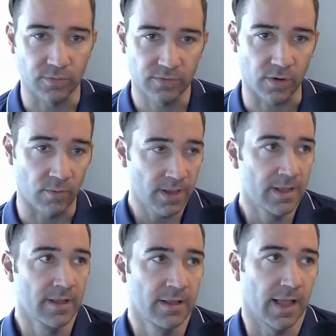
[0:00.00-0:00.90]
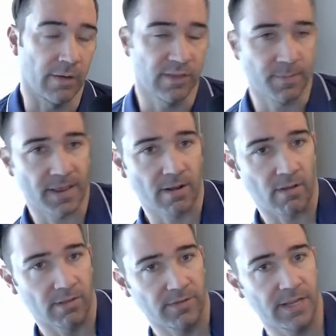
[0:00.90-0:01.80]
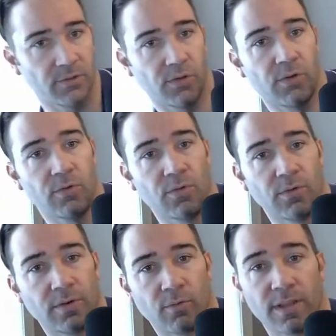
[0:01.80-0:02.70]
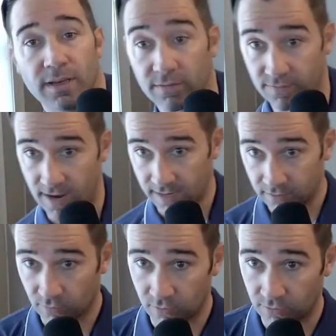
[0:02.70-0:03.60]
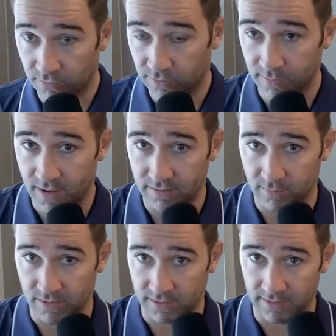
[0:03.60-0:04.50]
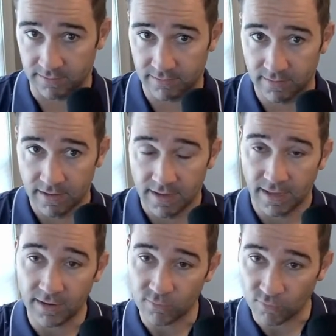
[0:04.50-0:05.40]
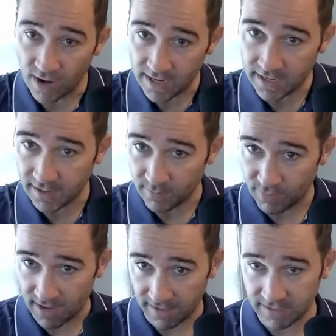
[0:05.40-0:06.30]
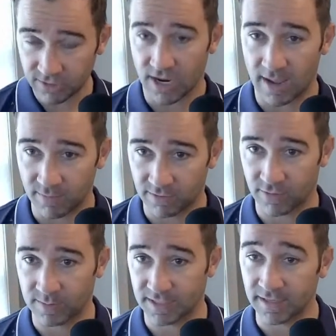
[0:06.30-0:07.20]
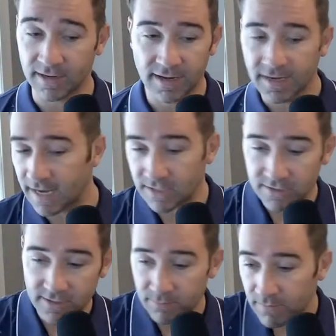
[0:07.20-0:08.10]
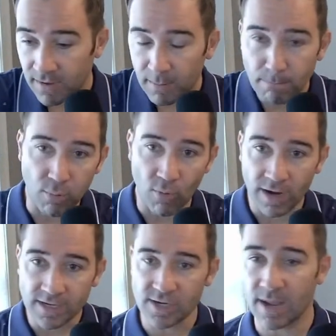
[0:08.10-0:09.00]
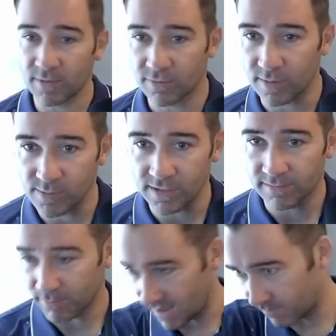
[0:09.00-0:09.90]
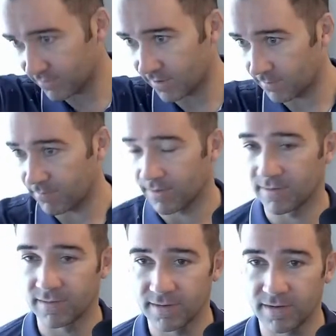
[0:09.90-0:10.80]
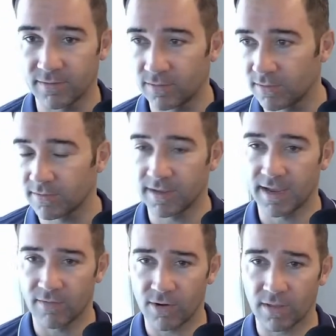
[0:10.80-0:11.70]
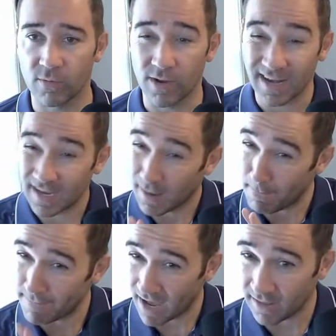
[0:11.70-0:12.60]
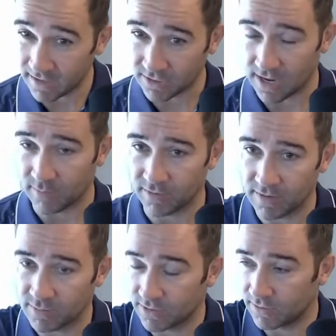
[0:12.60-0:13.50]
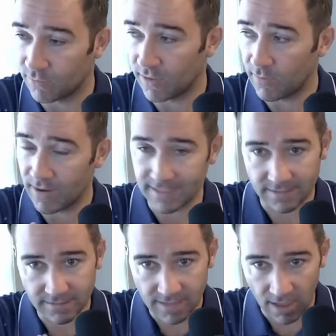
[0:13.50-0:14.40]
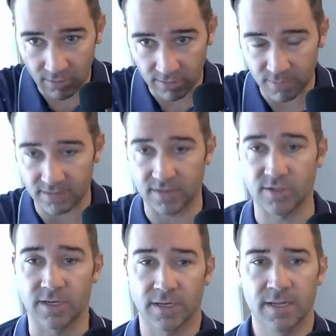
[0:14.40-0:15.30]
So I would spend all of day two really defining the roles and responsibilities and writing a compelling job description, not just a boring job description that pops up and, looks like every other one, a compelling job description. You really want to sell the position.